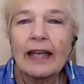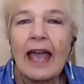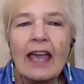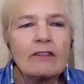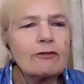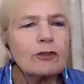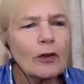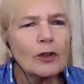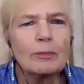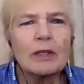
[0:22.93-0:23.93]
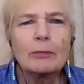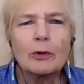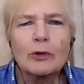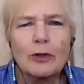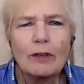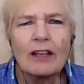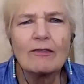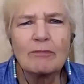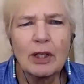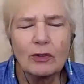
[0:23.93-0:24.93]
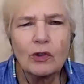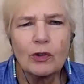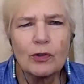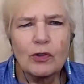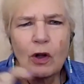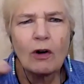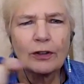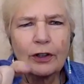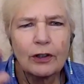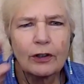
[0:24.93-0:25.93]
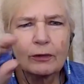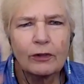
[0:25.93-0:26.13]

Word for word: Hey, for all you people who don't have pictures on your